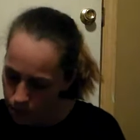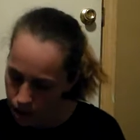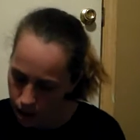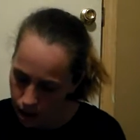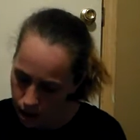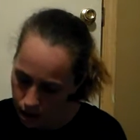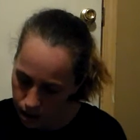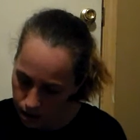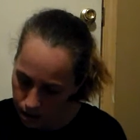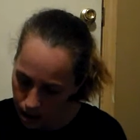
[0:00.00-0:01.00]
this one
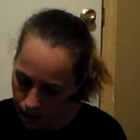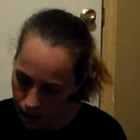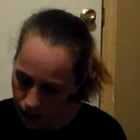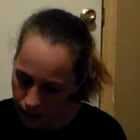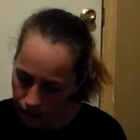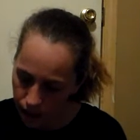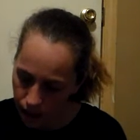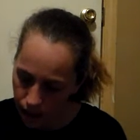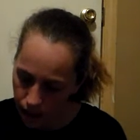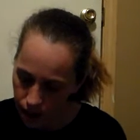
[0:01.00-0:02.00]
is
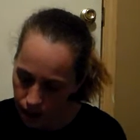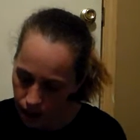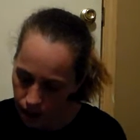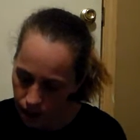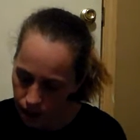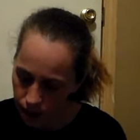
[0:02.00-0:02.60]
Ivy League